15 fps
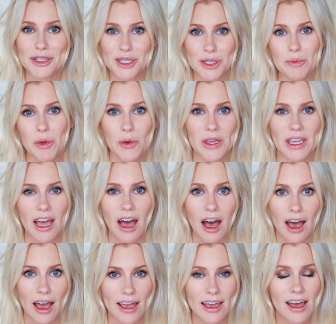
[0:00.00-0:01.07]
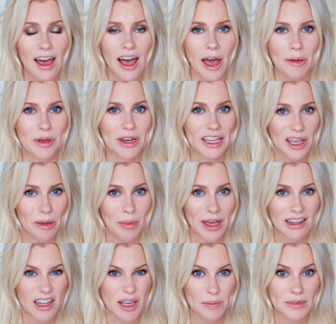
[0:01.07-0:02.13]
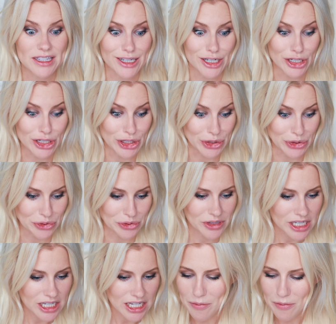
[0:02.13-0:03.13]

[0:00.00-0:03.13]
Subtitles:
a smoky eye, I'm gonna keep my lips nude.